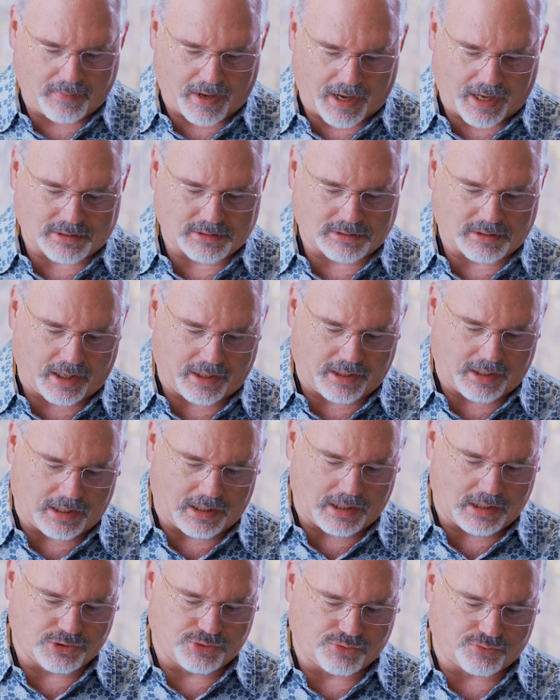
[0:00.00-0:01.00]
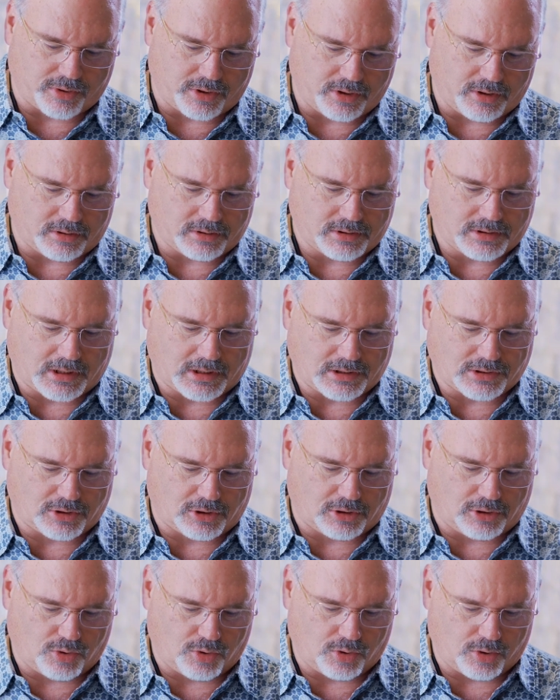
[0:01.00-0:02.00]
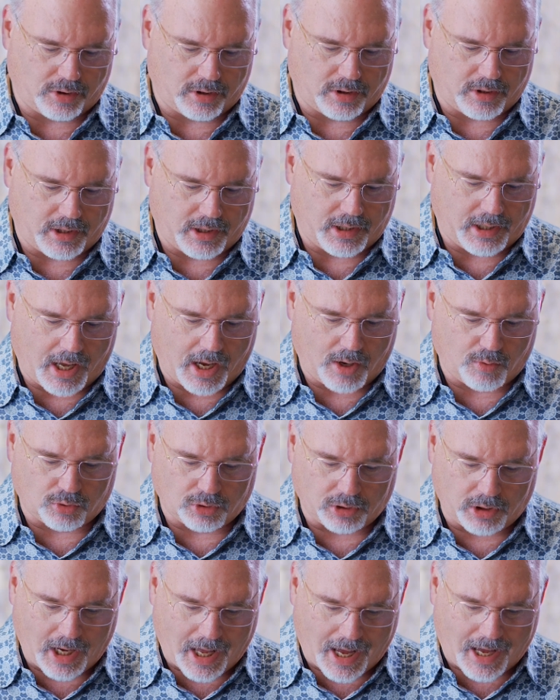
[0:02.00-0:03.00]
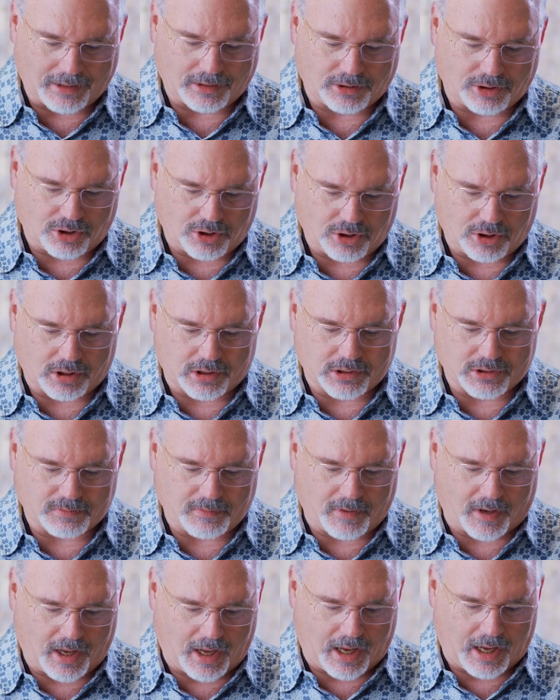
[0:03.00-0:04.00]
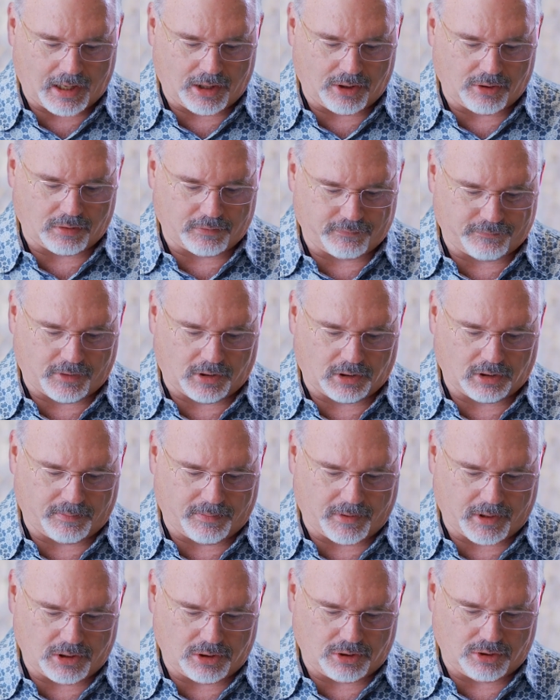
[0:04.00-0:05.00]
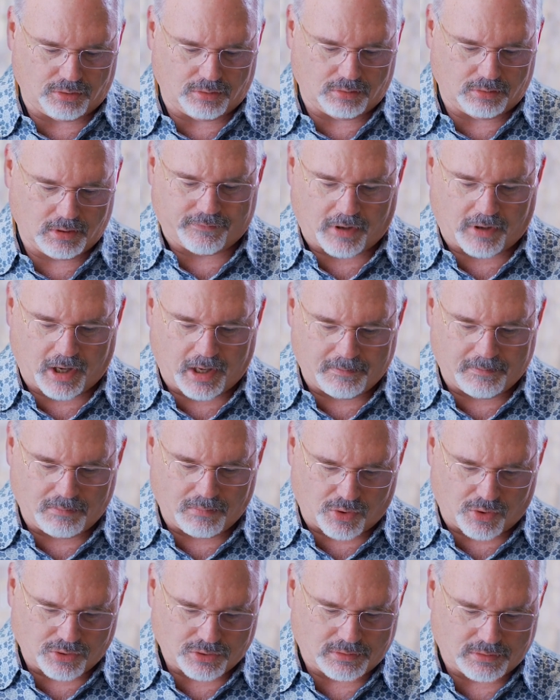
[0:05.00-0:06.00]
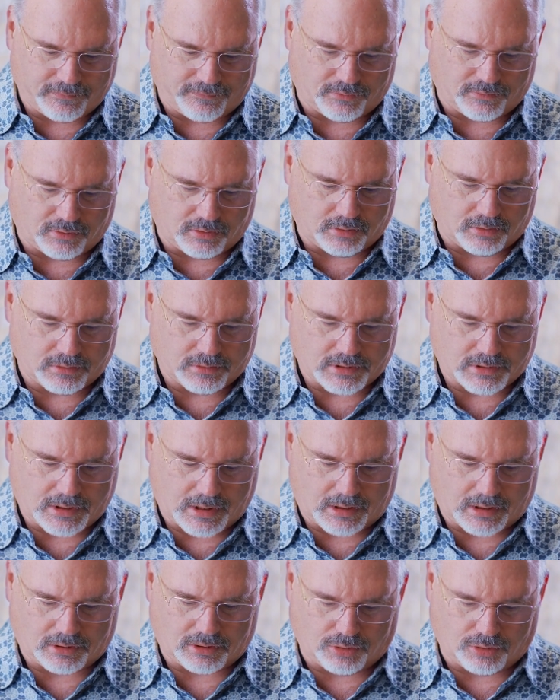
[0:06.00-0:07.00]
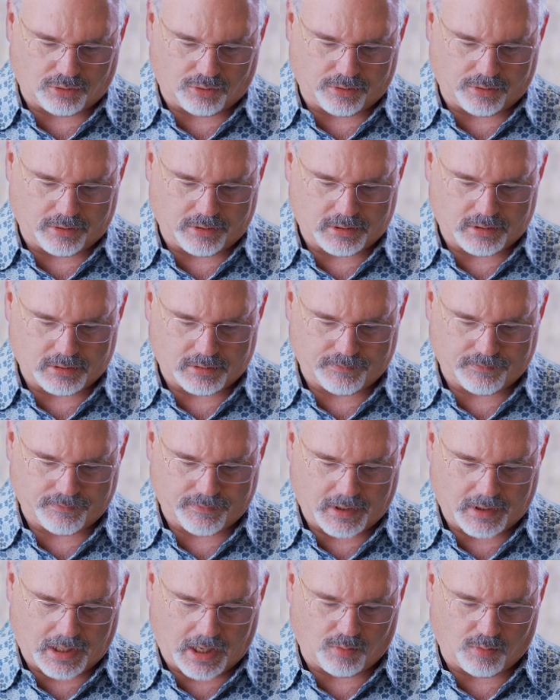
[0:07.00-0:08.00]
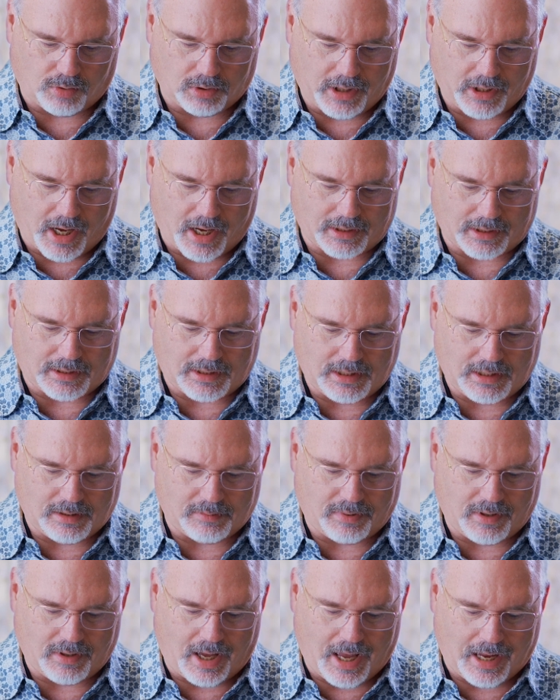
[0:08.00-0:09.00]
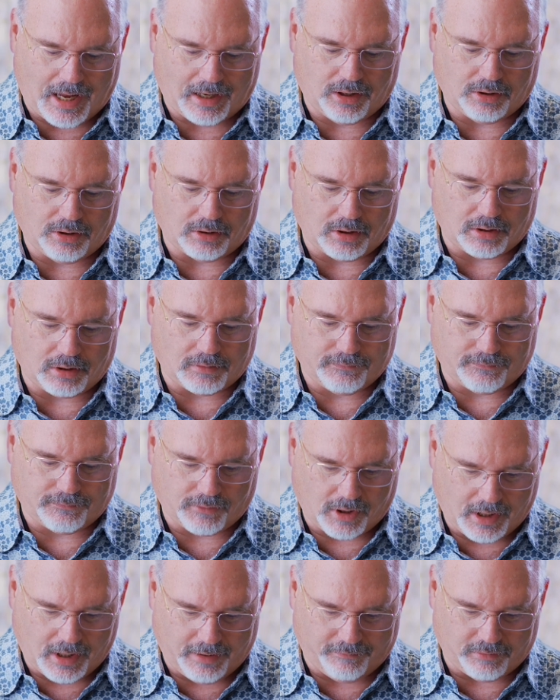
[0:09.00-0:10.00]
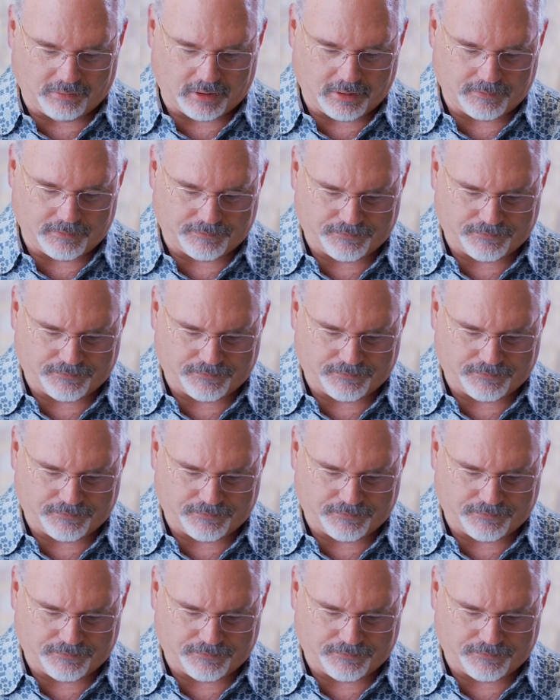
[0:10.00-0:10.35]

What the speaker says: backsliding Israel, says the Lord, and I will not cause my anger to fall upon you. For I am merciful, saith the Lord, and I will not keep anger forever.